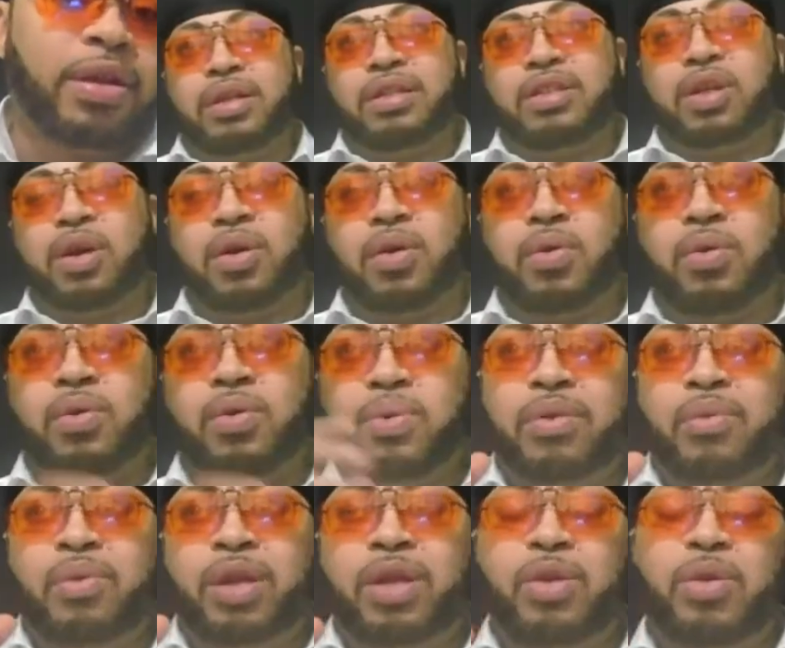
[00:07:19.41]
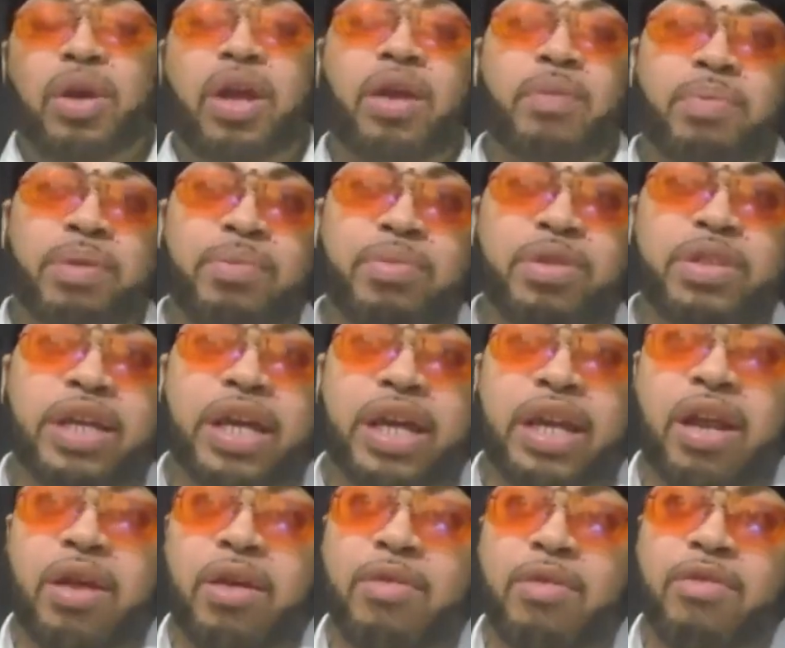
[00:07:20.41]
So when you hear people saying
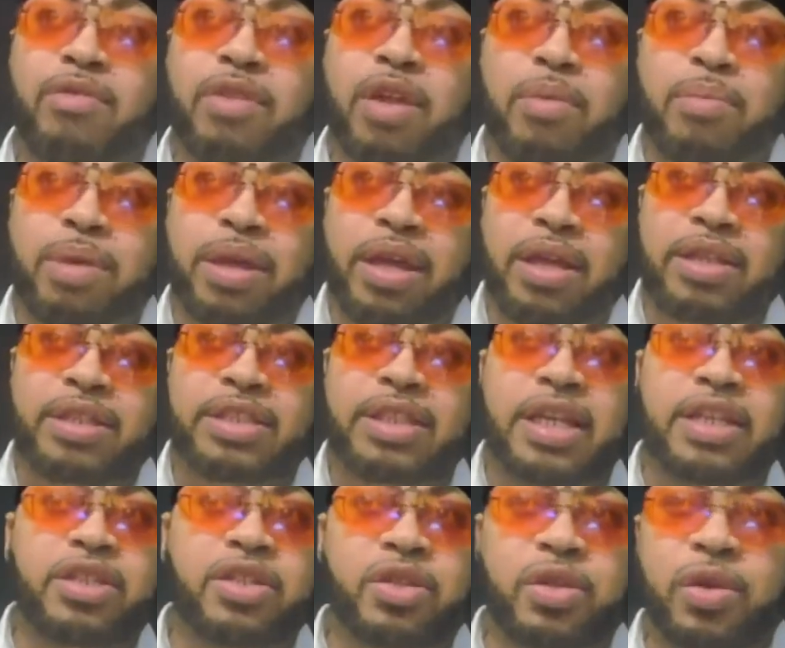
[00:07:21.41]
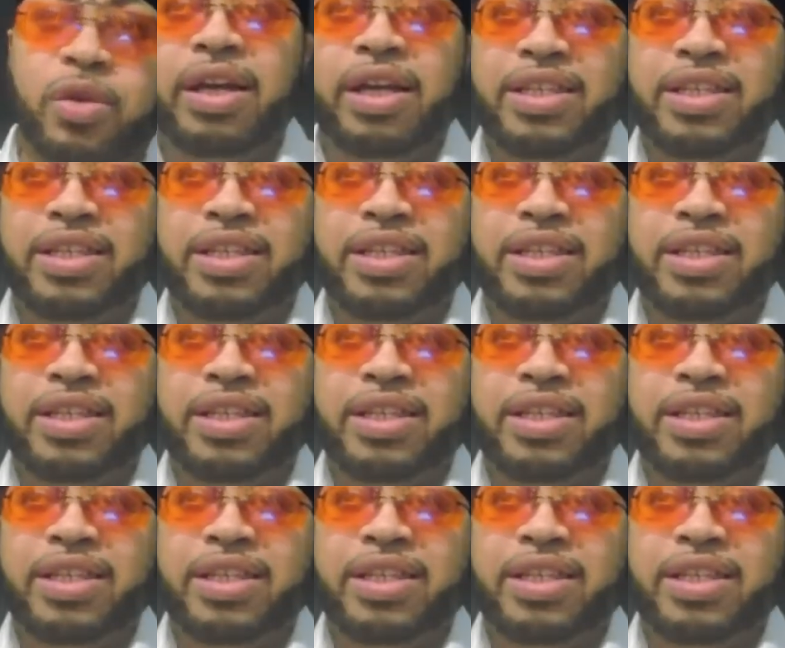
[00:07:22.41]
they're they're being censored,